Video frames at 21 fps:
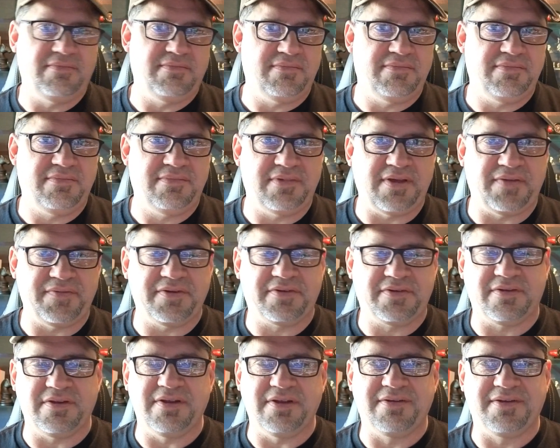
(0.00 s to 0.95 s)

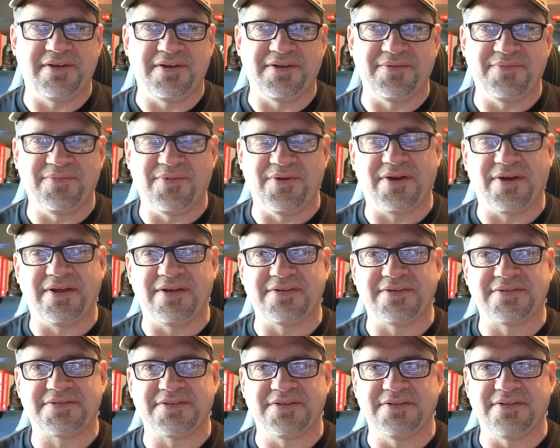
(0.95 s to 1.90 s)
obviously get it working
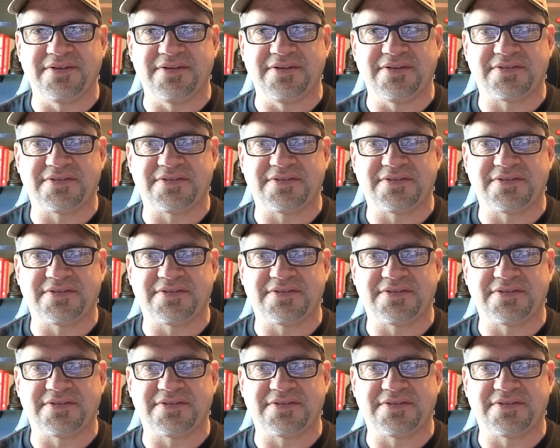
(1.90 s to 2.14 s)
so that it's